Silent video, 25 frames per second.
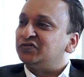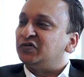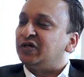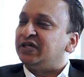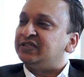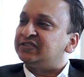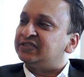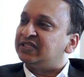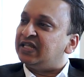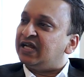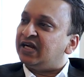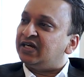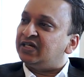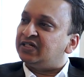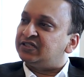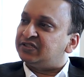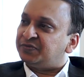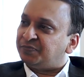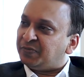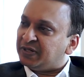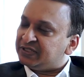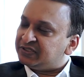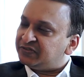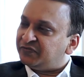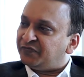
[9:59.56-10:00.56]
So is that
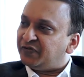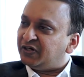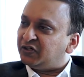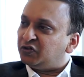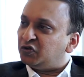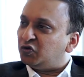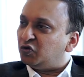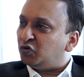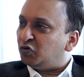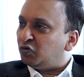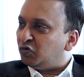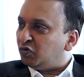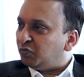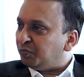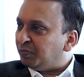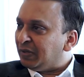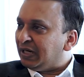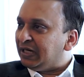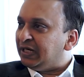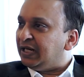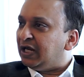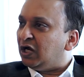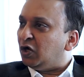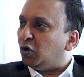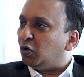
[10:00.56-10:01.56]
specific to
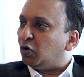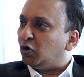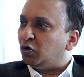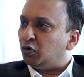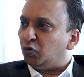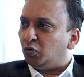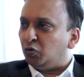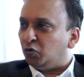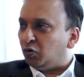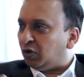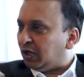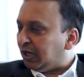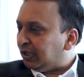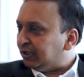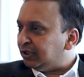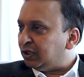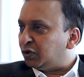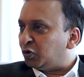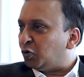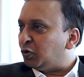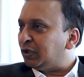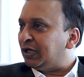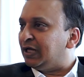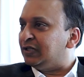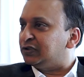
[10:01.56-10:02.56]
Meliá or do other
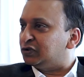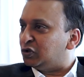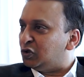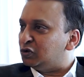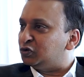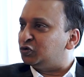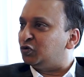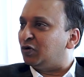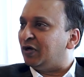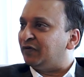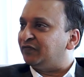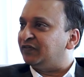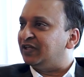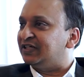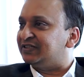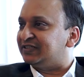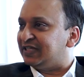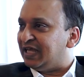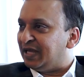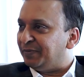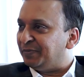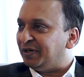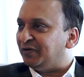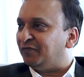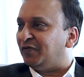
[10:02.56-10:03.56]
hotels also have the
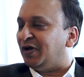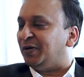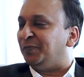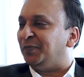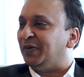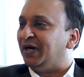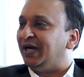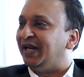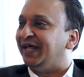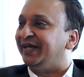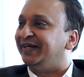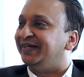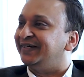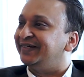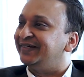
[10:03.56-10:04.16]
same in one building?